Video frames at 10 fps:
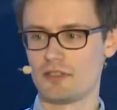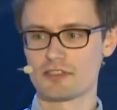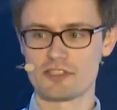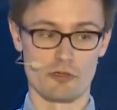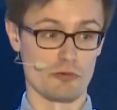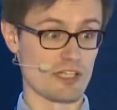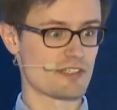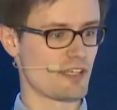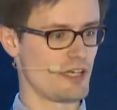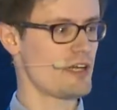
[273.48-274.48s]
So
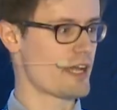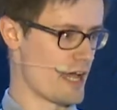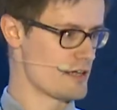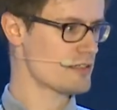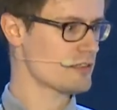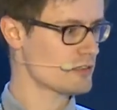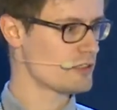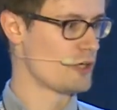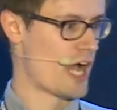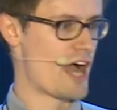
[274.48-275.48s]
let's say, again,
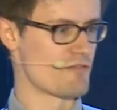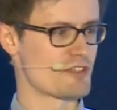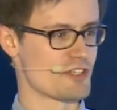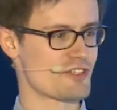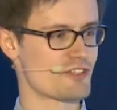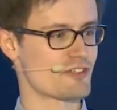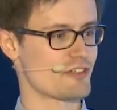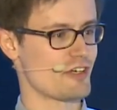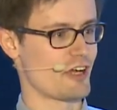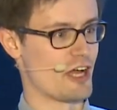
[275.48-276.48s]
you have this
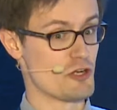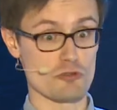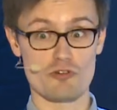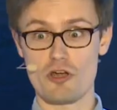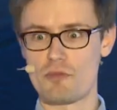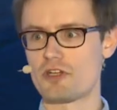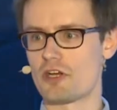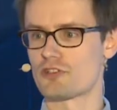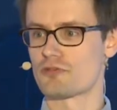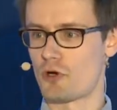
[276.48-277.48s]
news
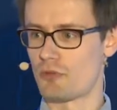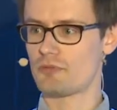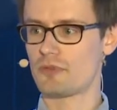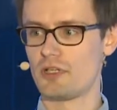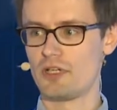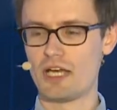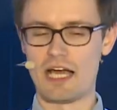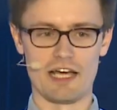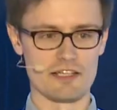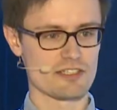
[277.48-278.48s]
recommendations problem,
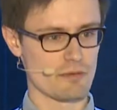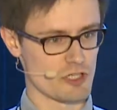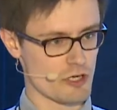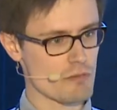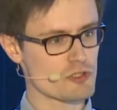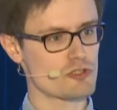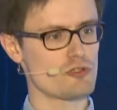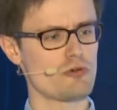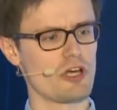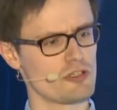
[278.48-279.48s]
and somebody comes to
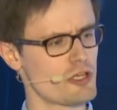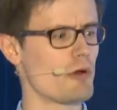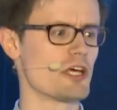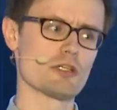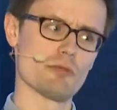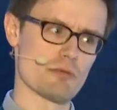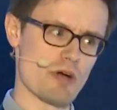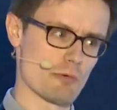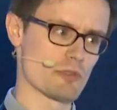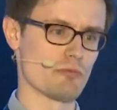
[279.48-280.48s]
you and you know a little bit
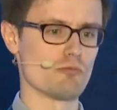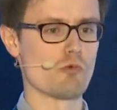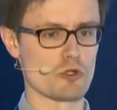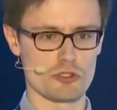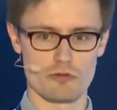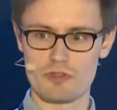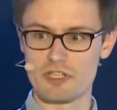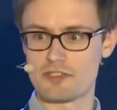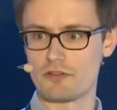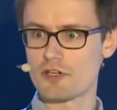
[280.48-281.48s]
about them, what sort of
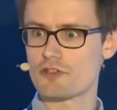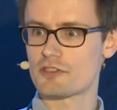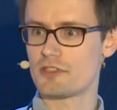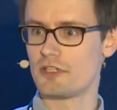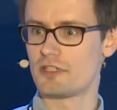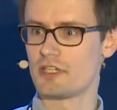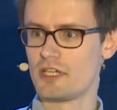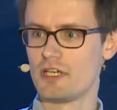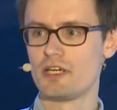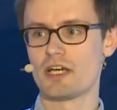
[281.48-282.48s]
things they're interested in,
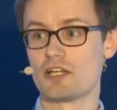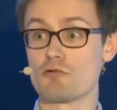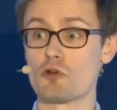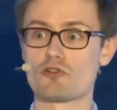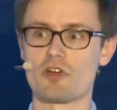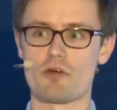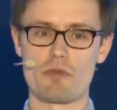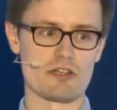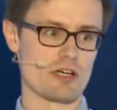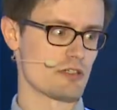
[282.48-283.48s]
and you want to
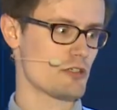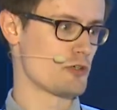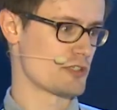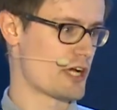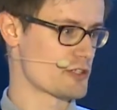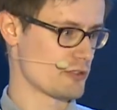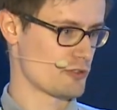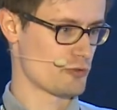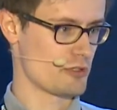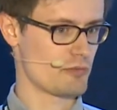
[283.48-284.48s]
recommend news
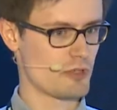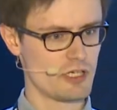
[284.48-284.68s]
articles to them.